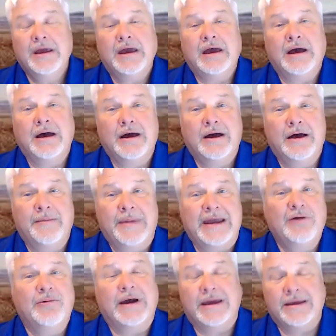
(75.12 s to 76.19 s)
Um,
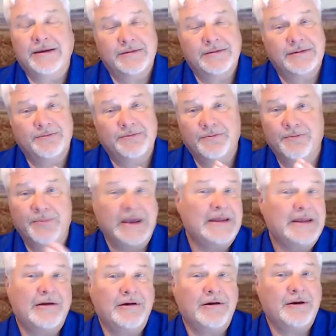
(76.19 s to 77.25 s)
anyway, be
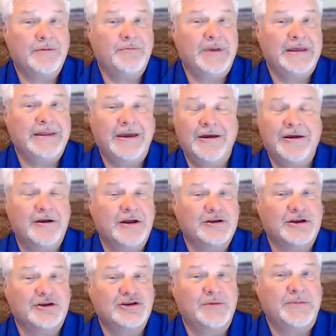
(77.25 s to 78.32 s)
there, be there.
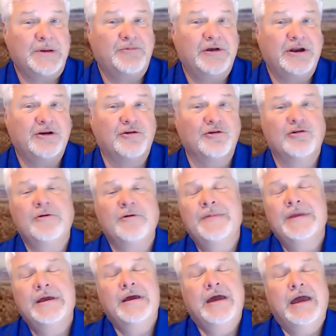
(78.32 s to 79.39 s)
It, it should be pretty cool.
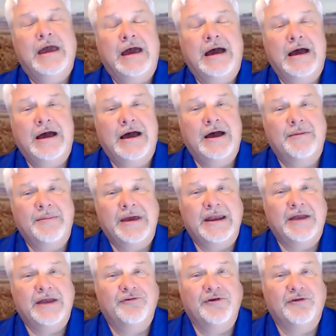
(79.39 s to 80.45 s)
Um,
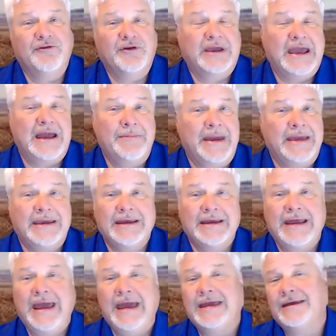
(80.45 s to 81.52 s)
and if, if you can't make it,
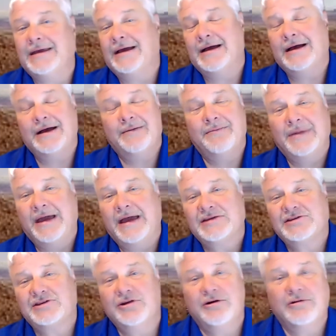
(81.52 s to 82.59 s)
hey, um,
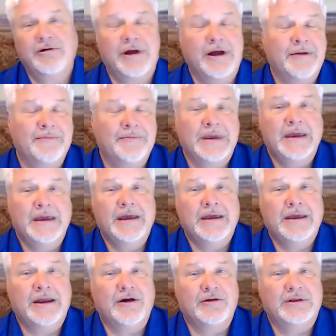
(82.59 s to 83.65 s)
ask your, um,
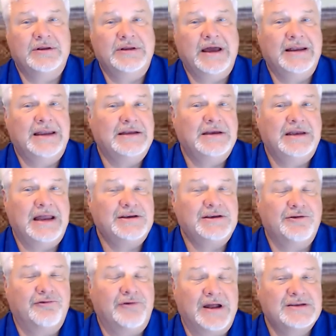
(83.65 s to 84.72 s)
you know, tell, let, let
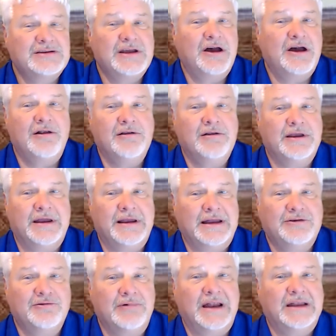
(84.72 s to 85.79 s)
your friends know, you know,
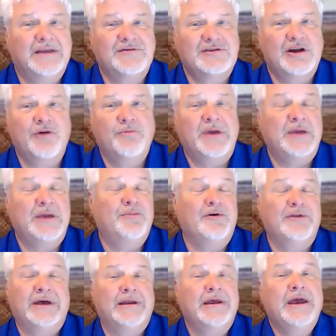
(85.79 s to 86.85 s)
let your relatives know, people
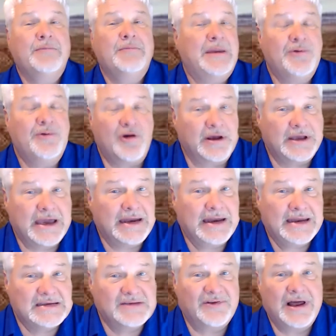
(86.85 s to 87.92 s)
that maybe aren't
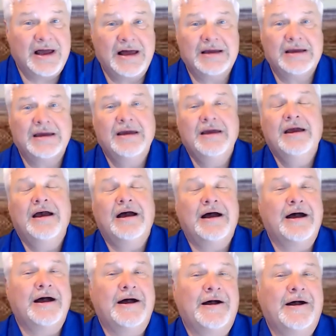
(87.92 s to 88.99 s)
getting this vlog
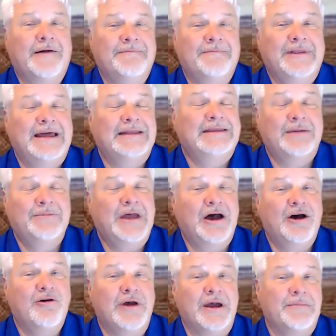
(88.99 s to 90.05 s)
um, let them
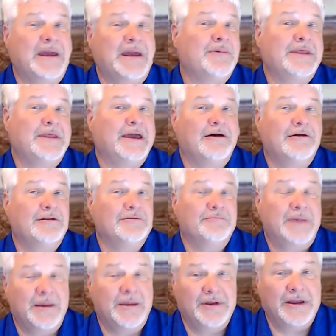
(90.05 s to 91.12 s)
know and maybe they'll
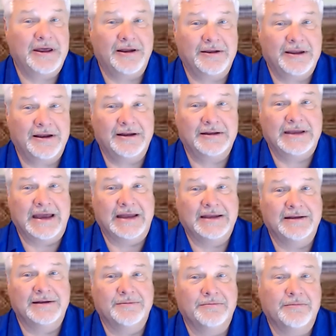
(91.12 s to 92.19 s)
maybe they'll they'll attend
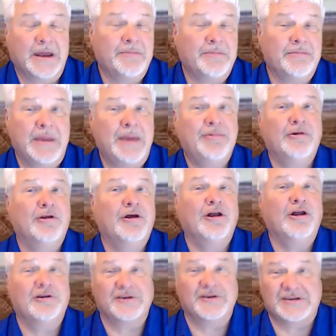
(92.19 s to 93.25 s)
and maybe maybe we'll
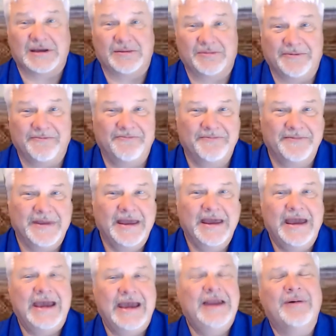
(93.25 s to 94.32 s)
all learn something
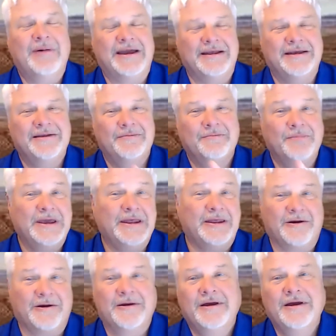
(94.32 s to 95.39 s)
anyway be
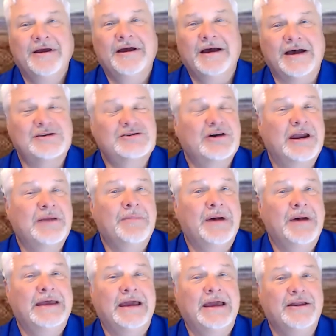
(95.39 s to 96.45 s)
there uh, starting
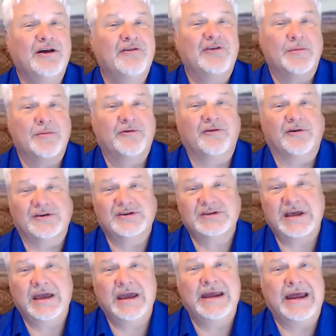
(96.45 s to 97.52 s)
monday november 1st
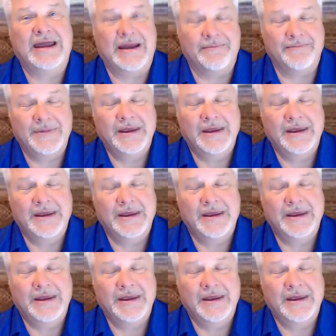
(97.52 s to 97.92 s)
8 a.m